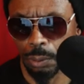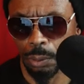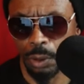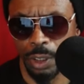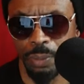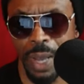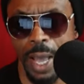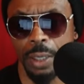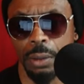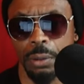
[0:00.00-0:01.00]
get back.
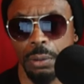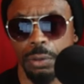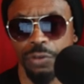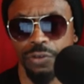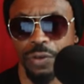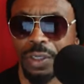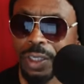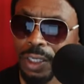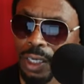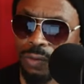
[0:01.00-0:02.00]
Freely
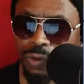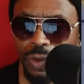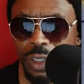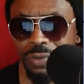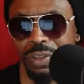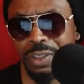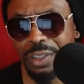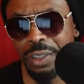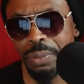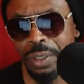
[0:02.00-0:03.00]
give, freely
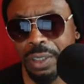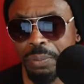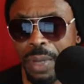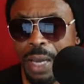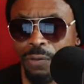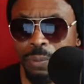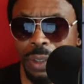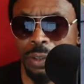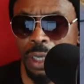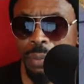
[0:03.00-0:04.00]
receive, but get back for my
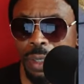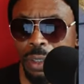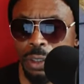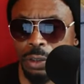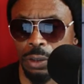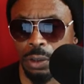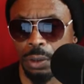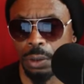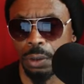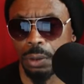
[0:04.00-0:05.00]
time and energy.
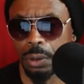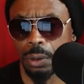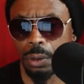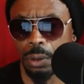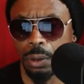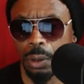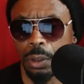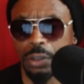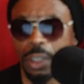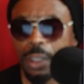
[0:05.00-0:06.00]

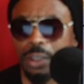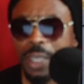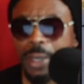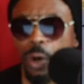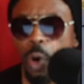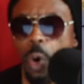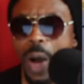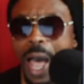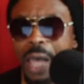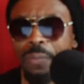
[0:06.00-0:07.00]
Say they all
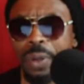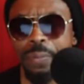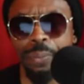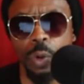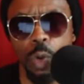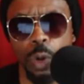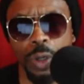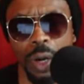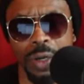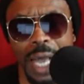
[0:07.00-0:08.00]
had been born
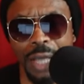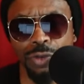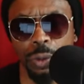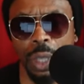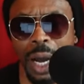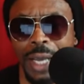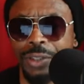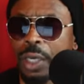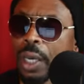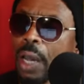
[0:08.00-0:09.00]
or naturalized
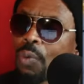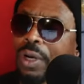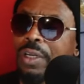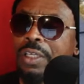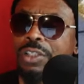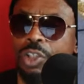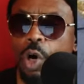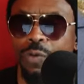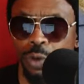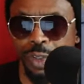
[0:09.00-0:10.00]
in one of the
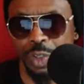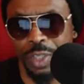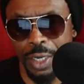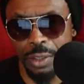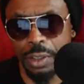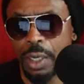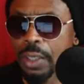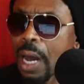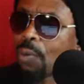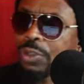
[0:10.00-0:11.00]
several states.
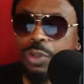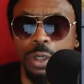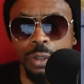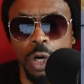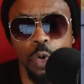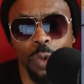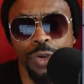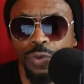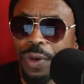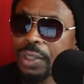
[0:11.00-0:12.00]
Now, I want you to note when
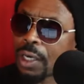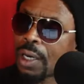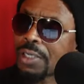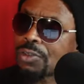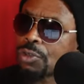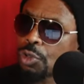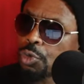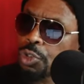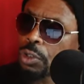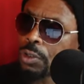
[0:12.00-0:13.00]
you read the
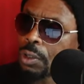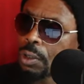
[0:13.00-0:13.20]
Constitution,